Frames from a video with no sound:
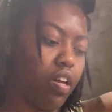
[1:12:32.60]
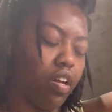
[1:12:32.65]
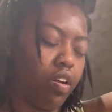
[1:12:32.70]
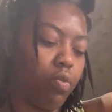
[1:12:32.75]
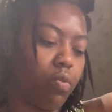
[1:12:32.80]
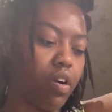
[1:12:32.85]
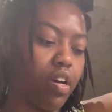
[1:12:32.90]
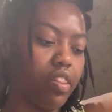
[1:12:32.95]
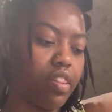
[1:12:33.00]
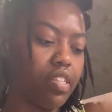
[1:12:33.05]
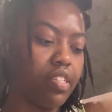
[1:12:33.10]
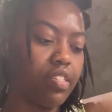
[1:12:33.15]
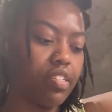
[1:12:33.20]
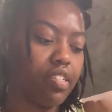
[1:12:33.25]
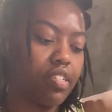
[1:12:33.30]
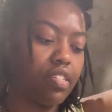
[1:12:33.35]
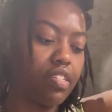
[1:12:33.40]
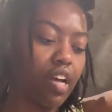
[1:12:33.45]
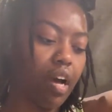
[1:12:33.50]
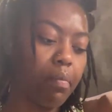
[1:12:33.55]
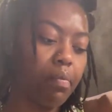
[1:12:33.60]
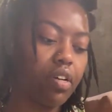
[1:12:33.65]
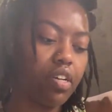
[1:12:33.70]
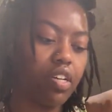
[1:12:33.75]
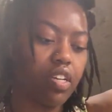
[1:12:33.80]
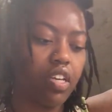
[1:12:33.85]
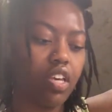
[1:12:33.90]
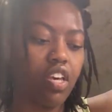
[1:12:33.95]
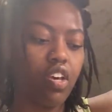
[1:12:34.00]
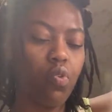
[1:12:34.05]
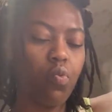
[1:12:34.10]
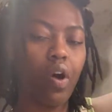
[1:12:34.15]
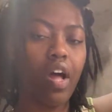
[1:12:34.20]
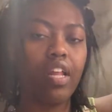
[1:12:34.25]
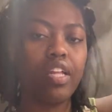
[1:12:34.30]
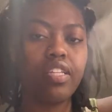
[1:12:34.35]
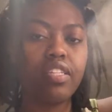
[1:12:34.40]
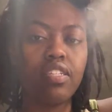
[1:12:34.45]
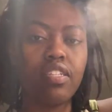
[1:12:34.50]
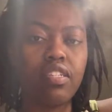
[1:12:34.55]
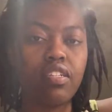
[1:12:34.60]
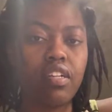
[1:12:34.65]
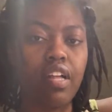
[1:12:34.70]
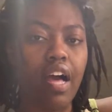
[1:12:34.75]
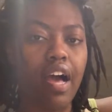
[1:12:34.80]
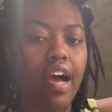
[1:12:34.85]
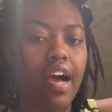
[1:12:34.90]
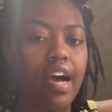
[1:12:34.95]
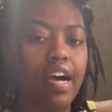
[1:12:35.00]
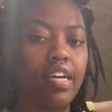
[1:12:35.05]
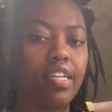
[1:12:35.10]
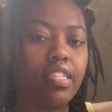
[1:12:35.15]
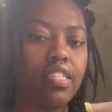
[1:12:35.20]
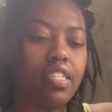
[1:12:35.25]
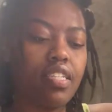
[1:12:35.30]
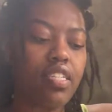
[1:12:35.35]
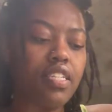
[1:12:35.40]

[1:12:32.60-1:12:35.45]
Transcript: We want this to stop cooking while it still has